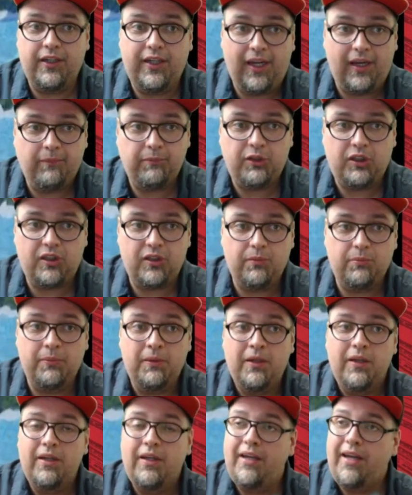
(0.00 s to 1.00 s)
GameCube
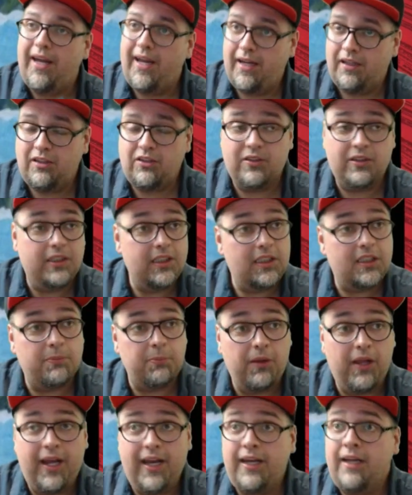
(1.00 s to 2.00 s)
and your
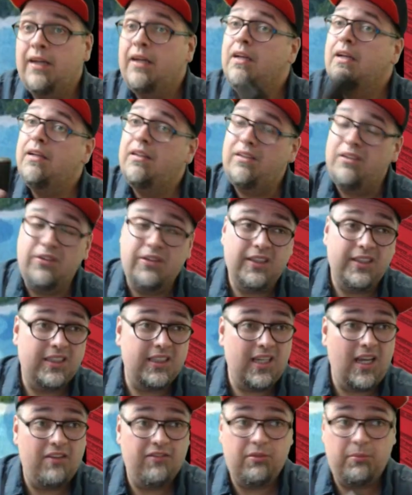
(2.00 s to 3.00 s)
display, you can
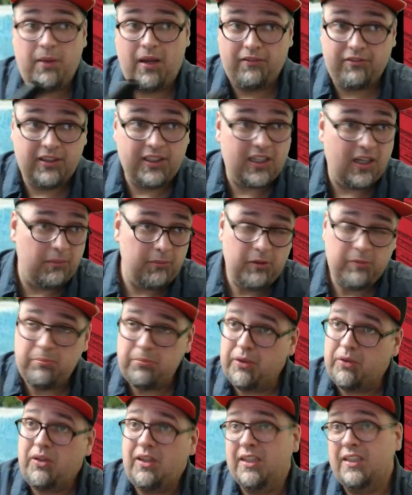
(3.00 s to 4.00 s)
save them every time you
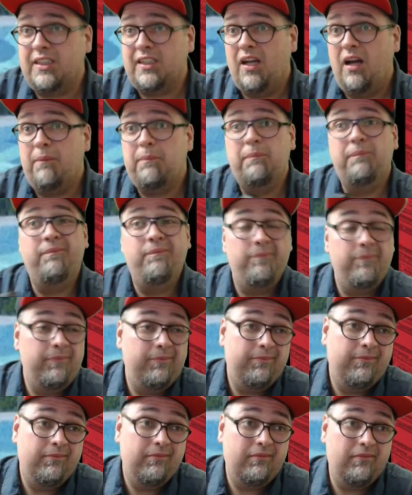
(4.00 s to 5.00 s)
boot this up.
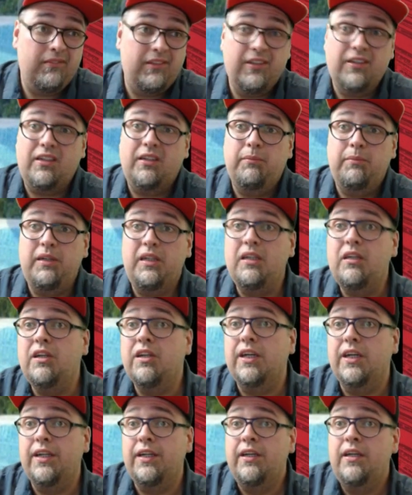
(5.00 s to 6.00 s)
You're going to be
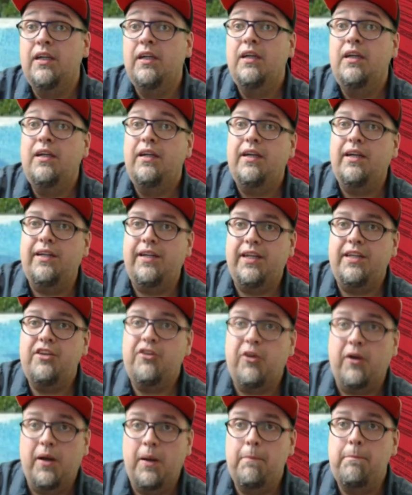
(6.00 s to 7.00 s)
good. And then
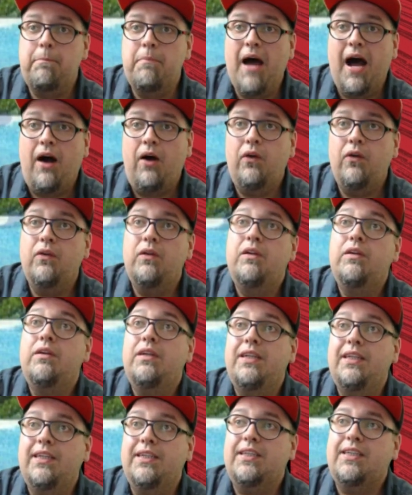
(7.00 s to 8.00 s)
your about
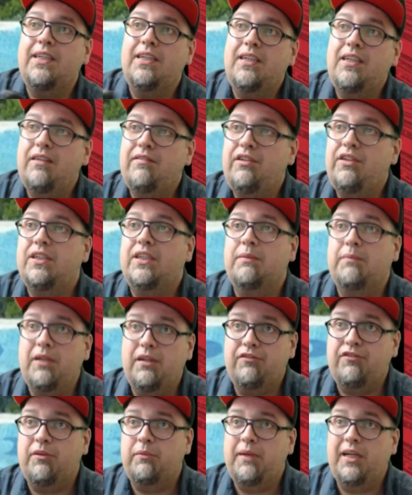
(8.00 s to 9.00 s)
is going to give you some
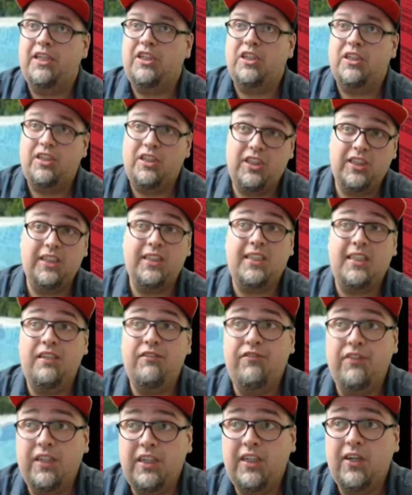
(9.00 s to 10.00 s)
information. GC
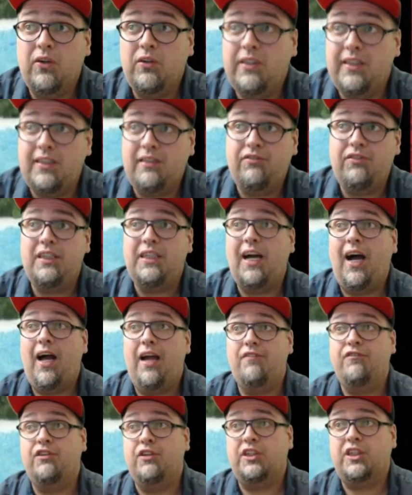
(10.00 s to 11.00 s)
Video DVI
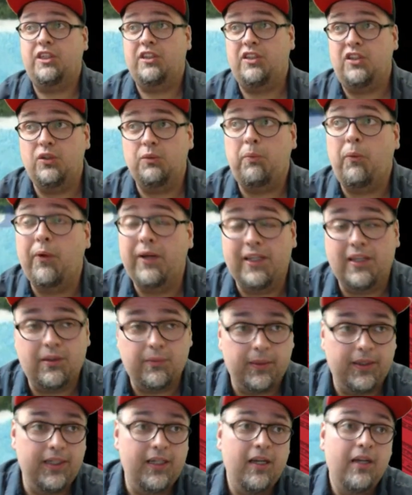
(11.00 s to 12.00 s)
version
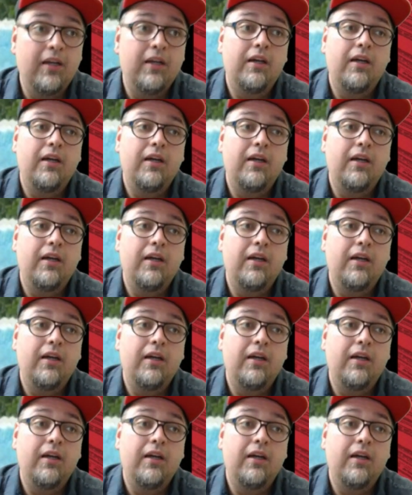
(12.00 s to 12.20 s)
2.3.